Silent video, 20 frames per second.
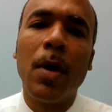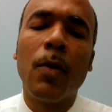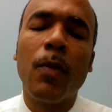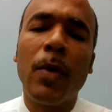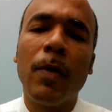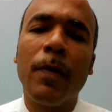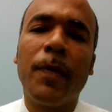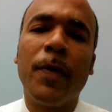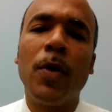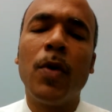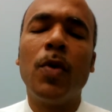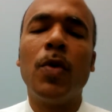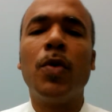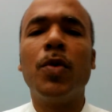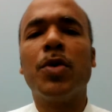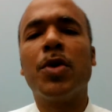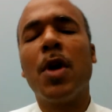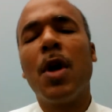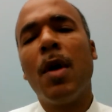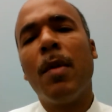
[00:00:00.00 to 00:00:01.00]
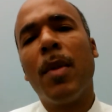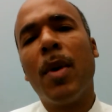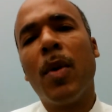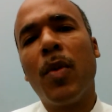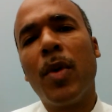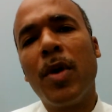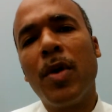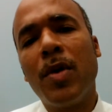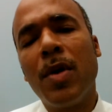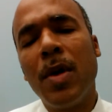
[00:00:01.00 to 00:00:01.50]
reviews, but
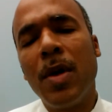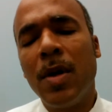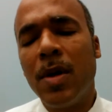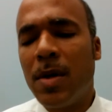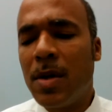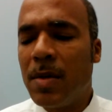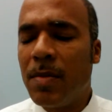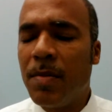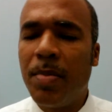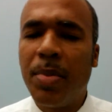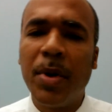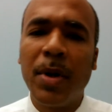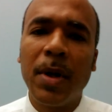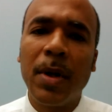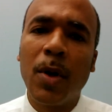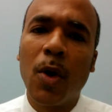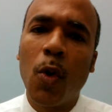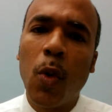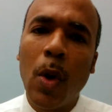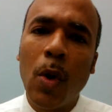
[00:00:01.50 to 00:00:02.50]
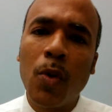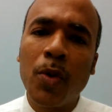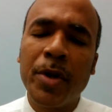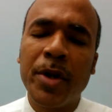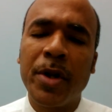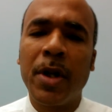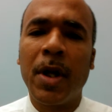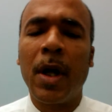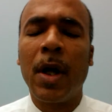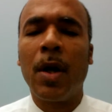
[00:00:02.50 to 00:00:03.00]
when you putting
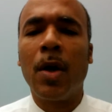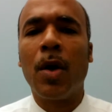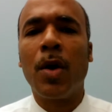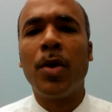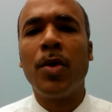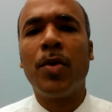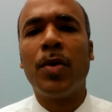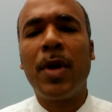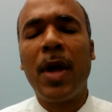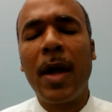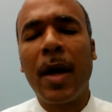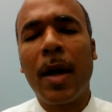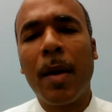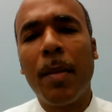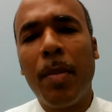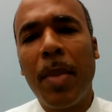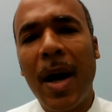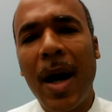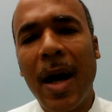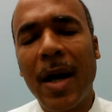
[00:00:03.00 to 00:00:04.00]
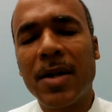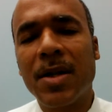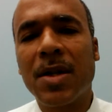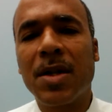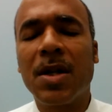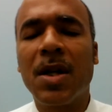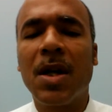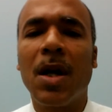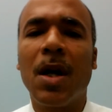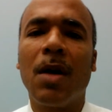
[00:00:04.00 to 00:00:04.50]
quotes in, or you thinking
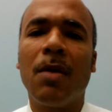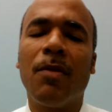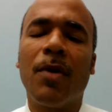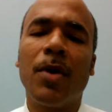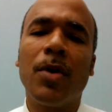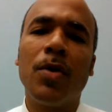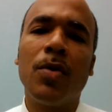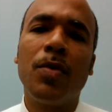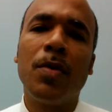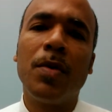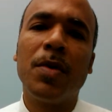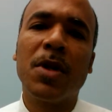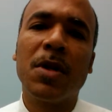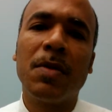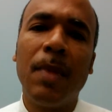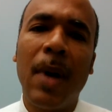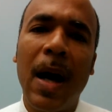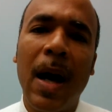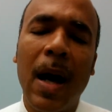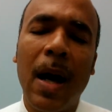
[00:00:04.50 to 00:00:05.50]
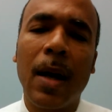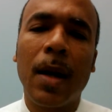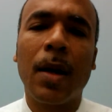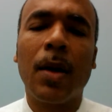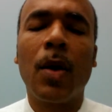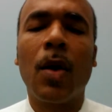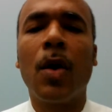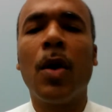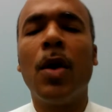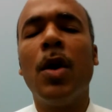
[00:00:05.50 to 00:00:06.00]
positive, or you
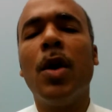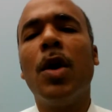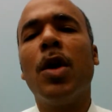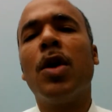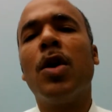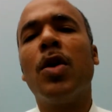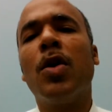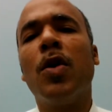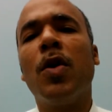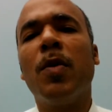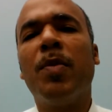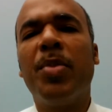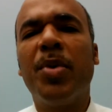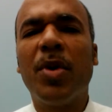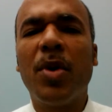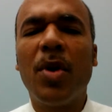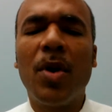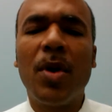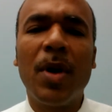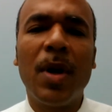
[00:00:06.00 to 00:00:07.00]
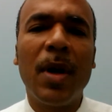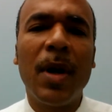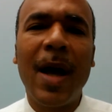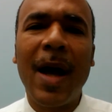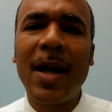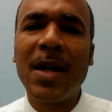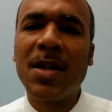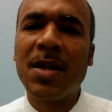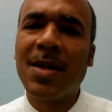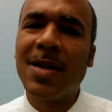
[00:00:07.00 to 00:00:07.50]
smiling, or you put on a
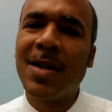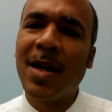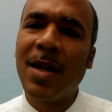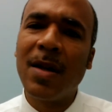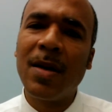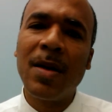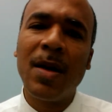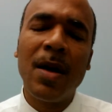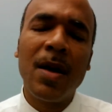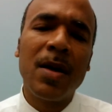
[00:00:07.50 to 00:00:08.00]
nice scent